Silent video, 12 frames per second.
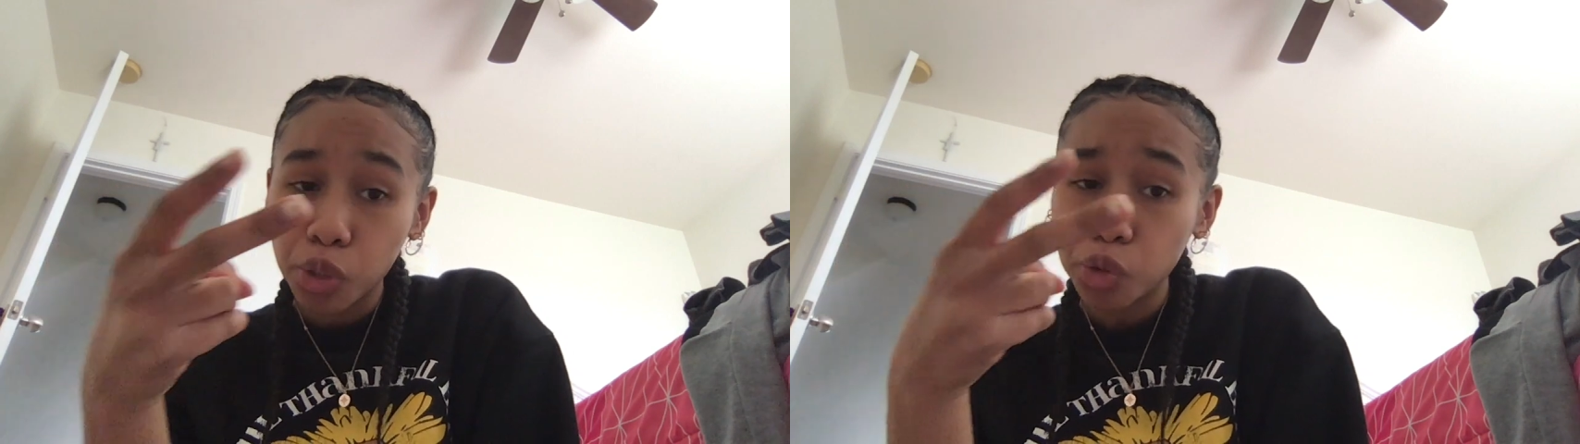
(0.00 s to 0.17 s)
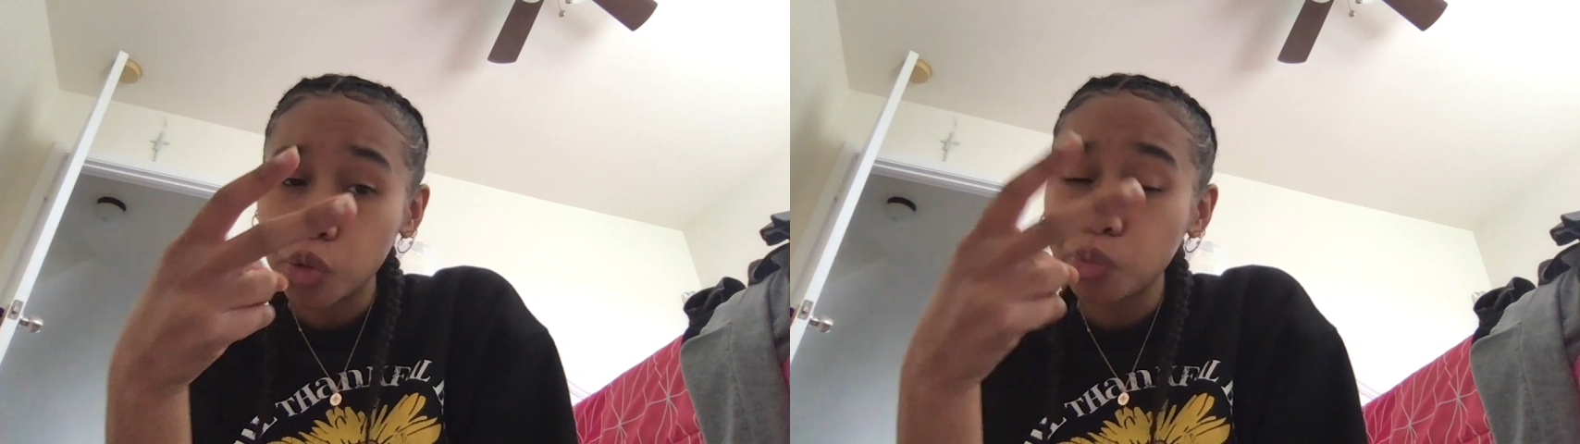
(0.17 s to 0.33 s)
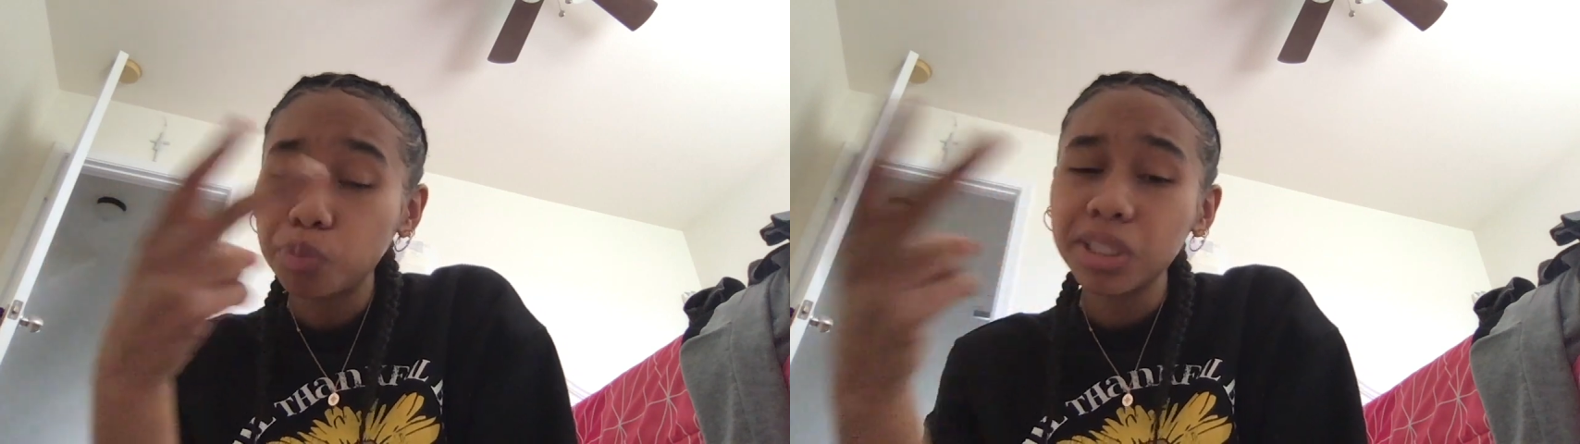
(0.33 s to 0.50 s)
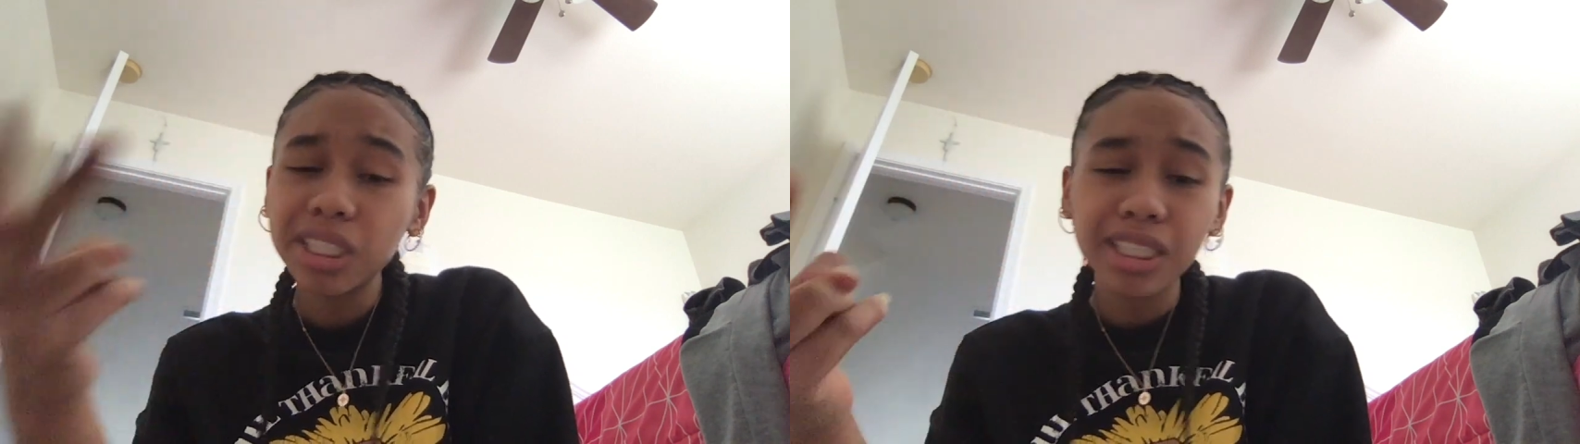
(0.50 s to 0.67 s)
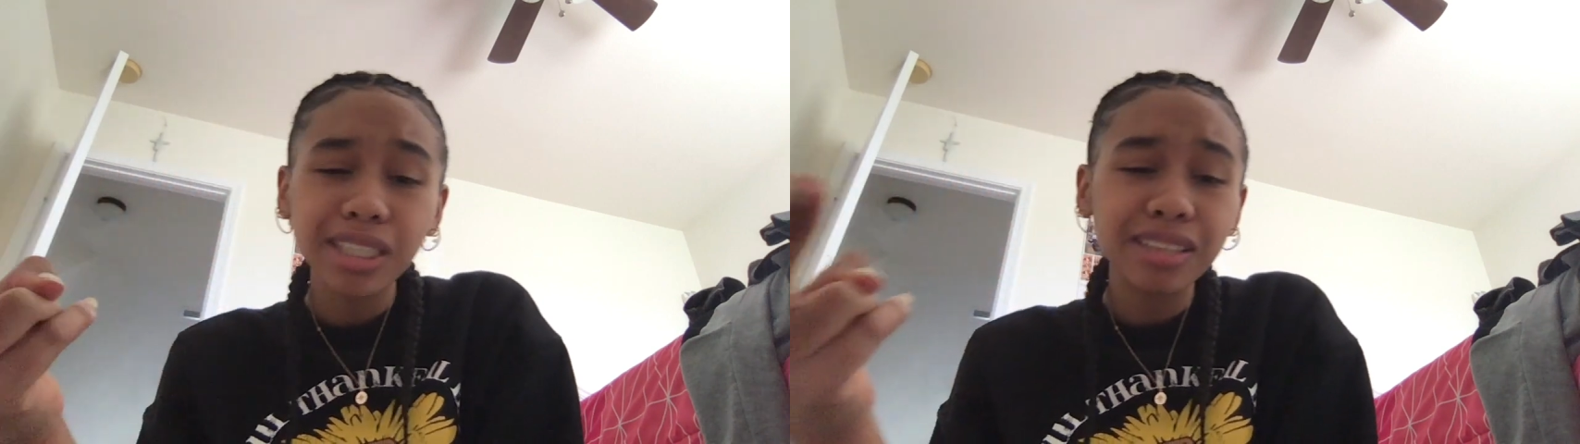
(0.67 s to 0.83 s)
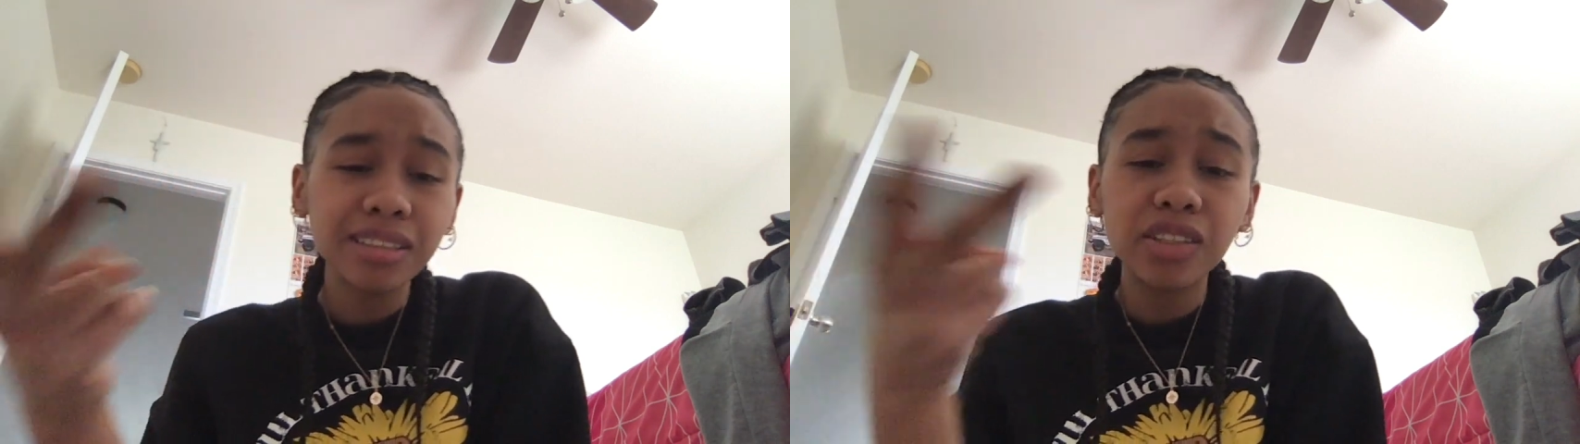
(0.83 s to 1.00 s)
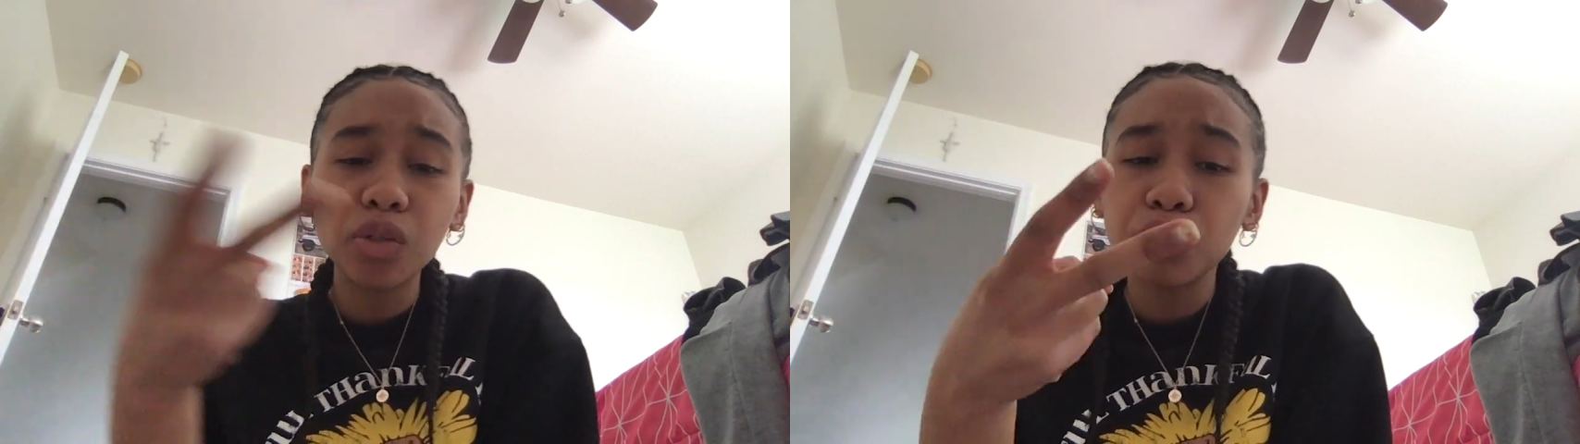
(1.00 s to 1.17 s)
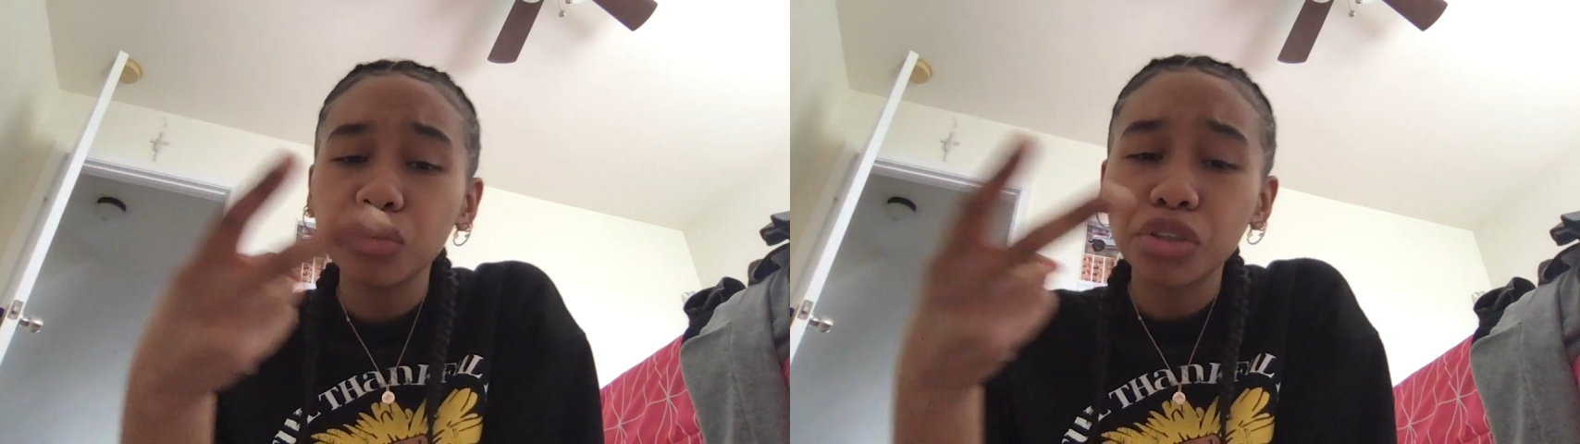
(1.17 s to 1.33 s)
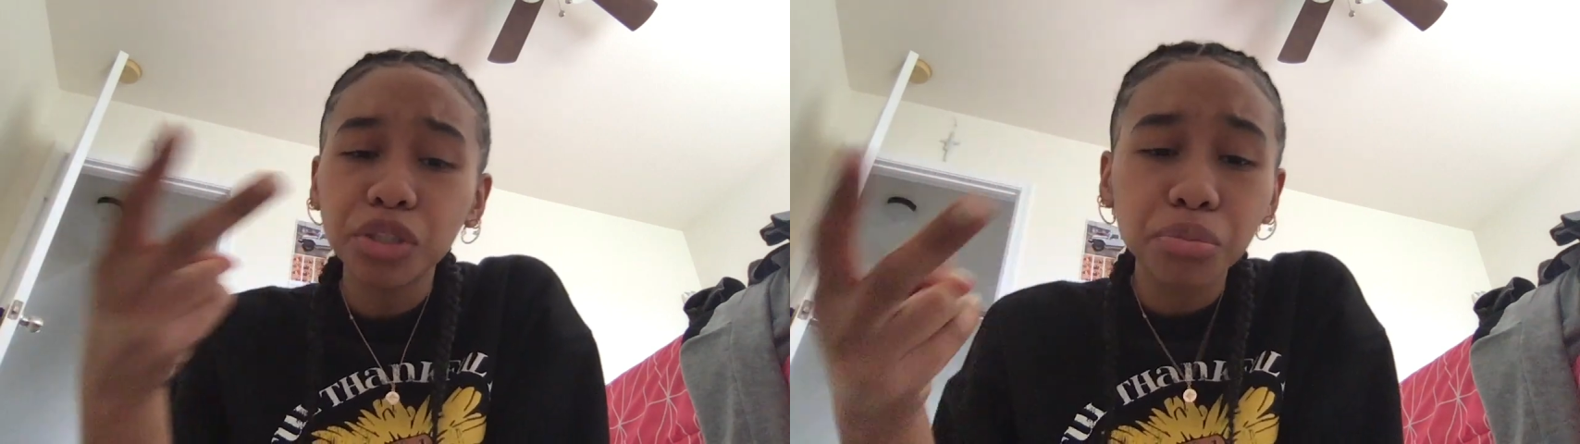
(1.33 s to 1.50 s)
So please don't
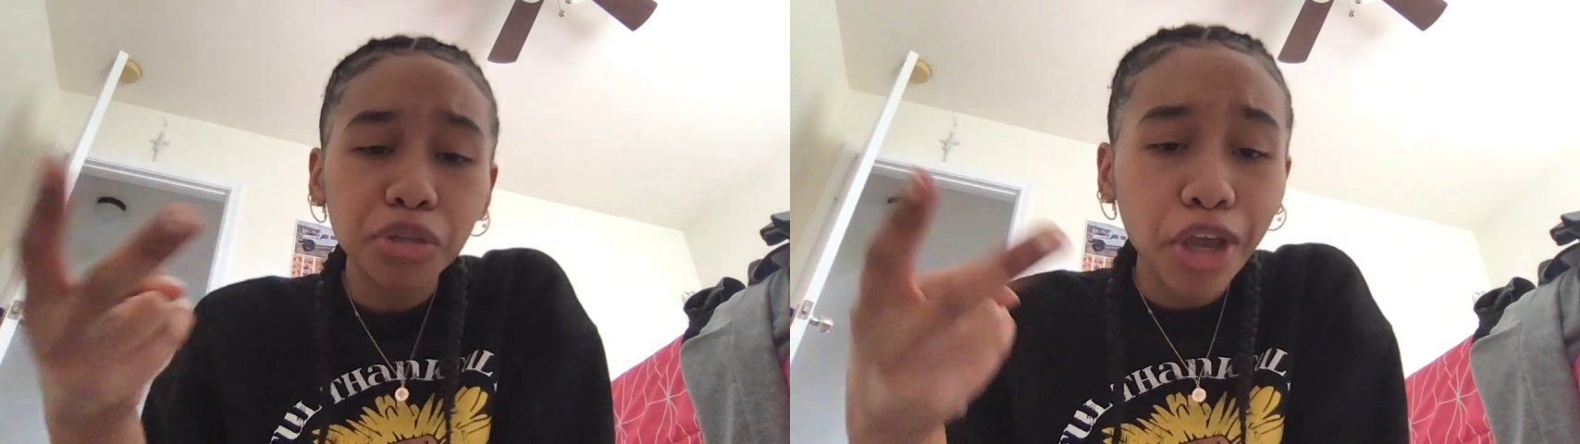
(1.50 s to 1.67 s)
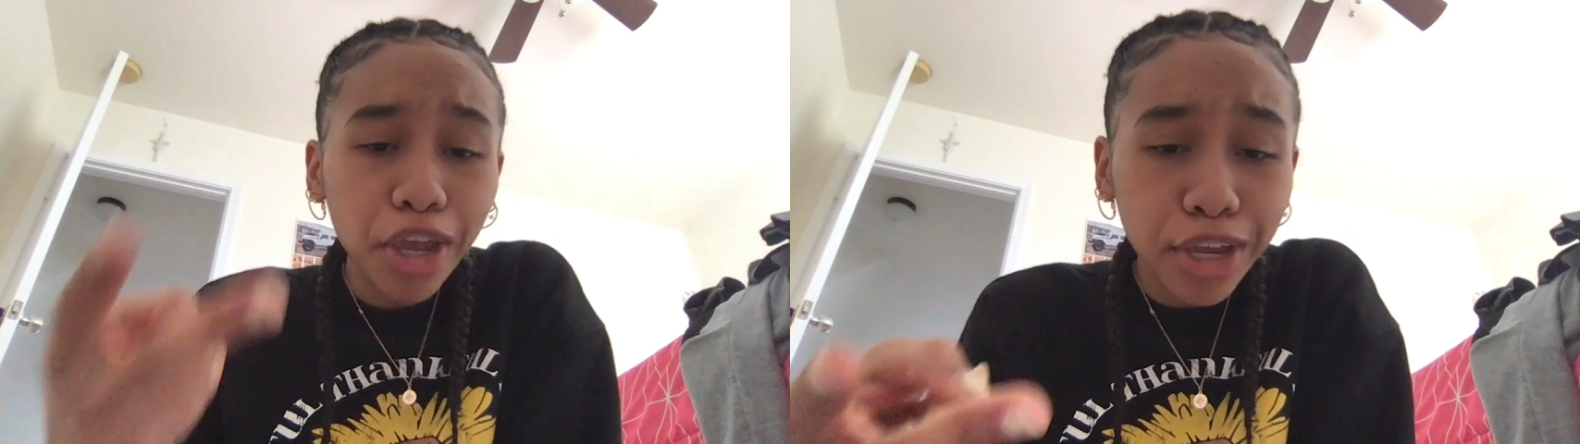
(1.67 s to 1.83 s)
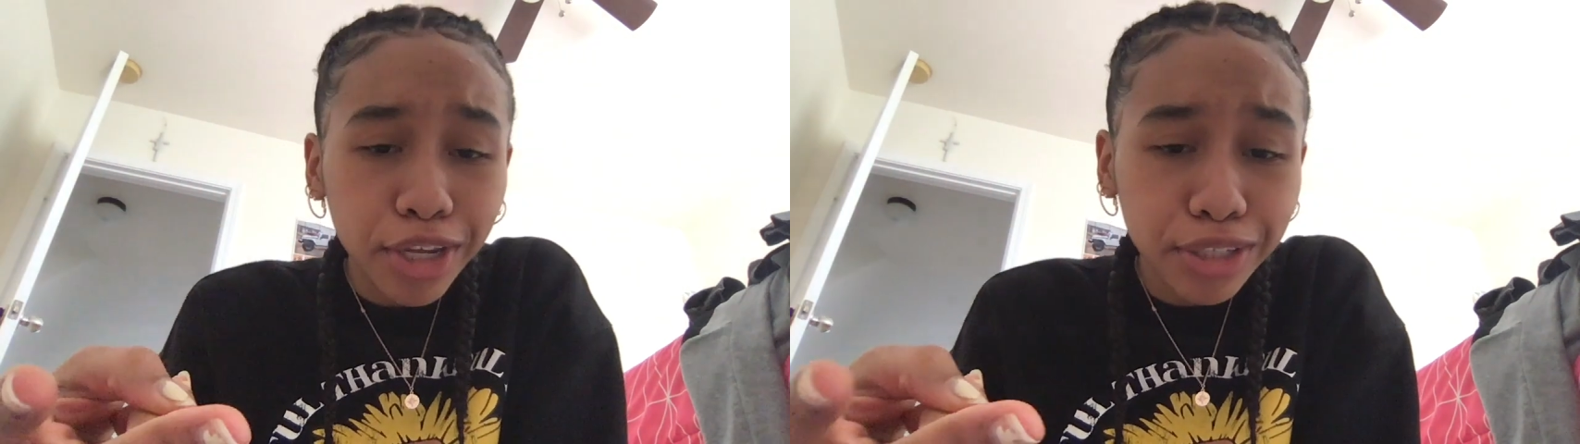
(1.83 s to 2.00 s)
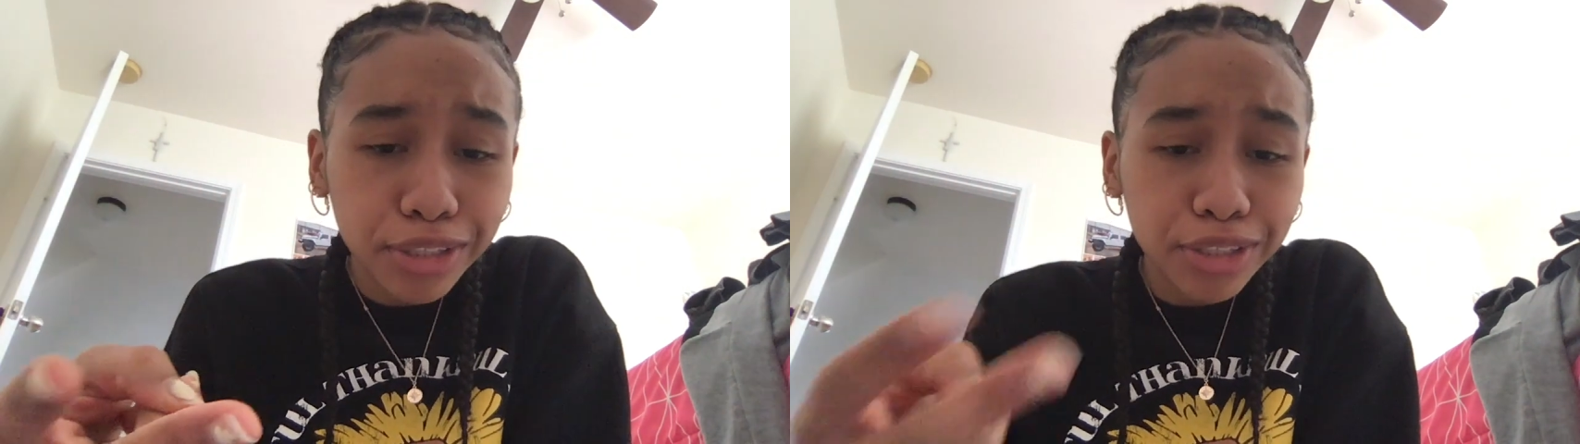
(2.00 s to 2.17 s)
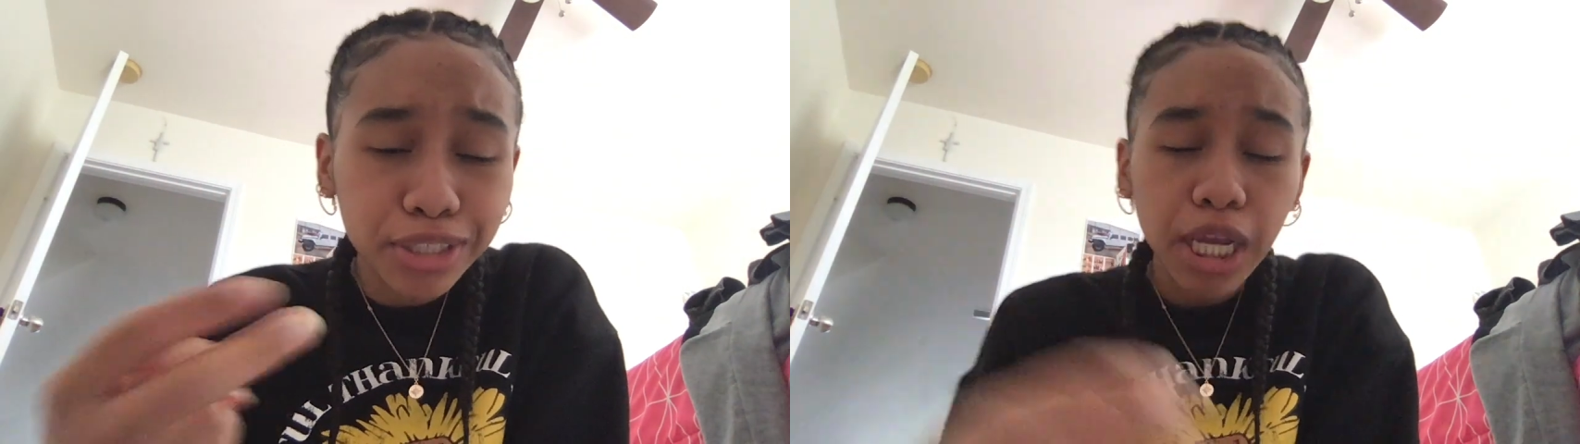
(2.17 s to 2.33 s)
skip that.